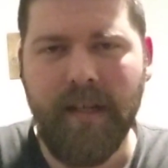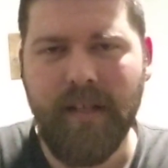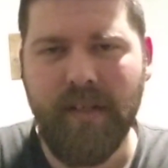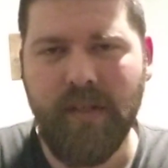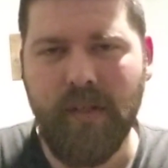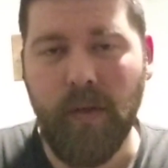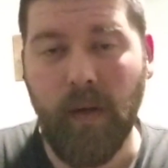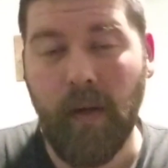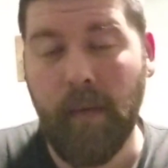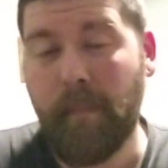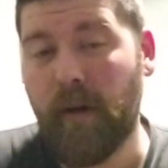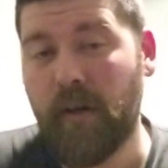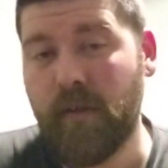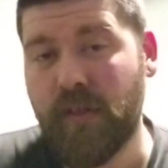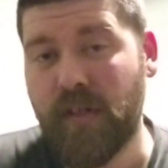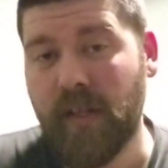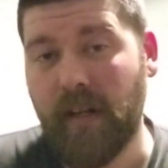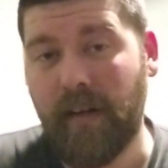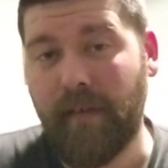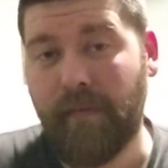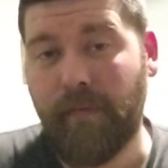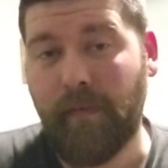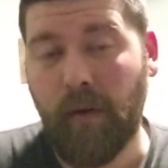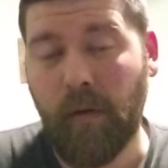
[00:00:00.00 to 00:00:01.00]
So he
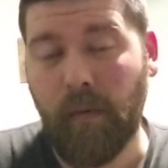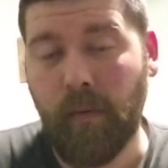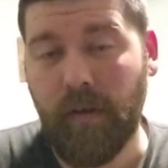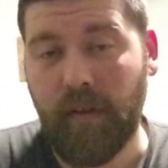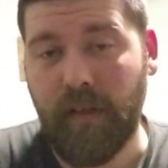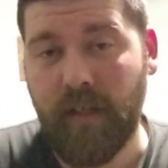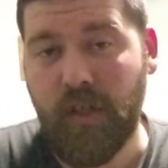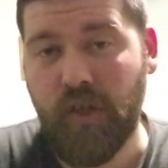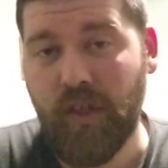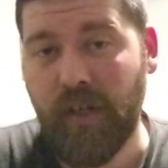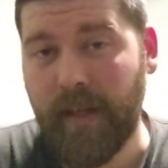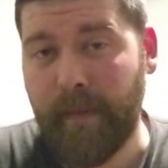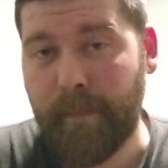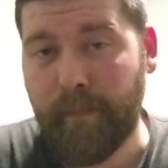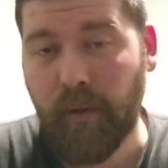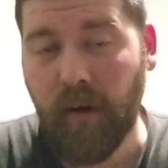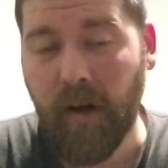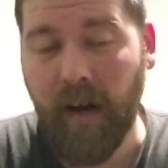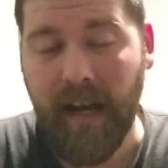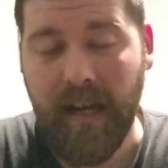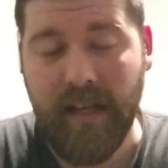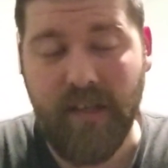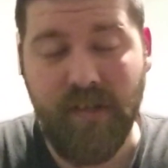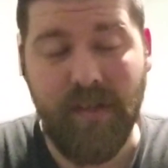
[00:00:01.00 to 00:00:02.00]
posted it for a really cheap
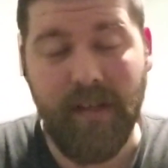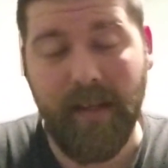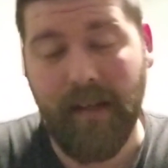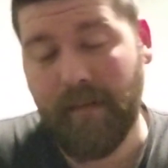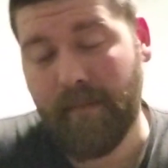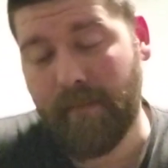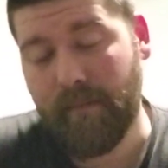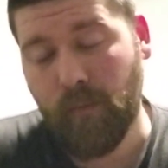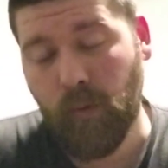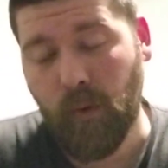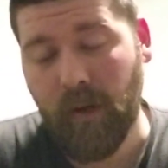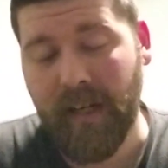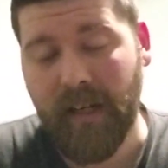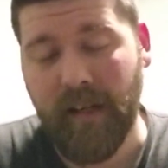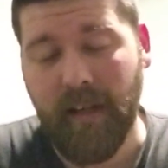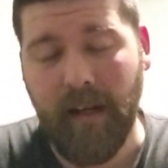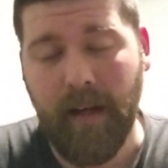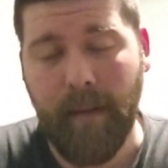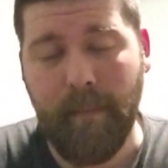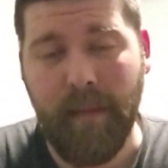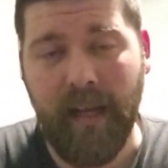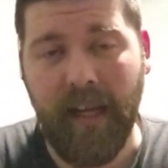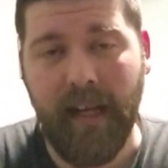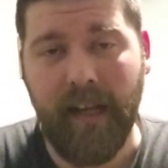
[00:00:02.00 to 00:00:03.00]
price, and we ended
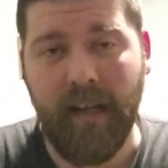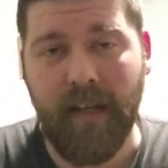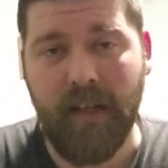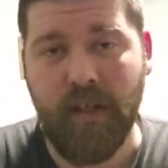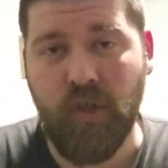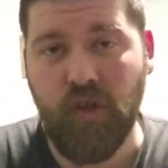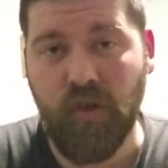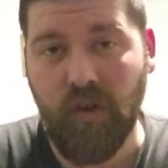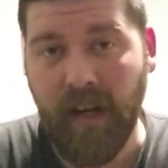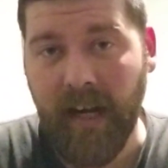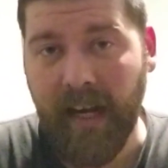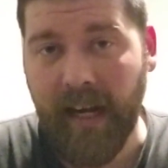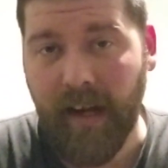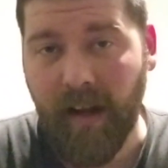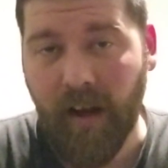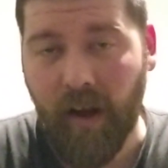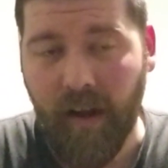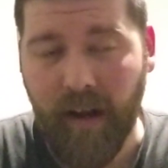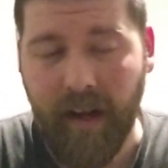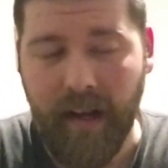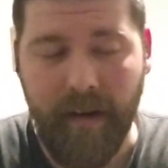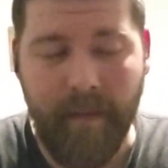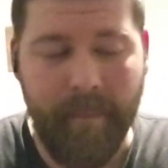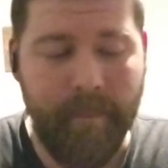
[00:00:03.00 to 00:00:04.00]
up making a trade
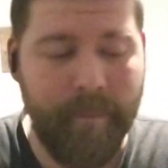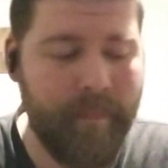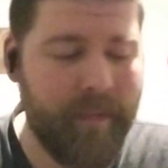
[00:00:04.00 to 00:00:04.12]
on it.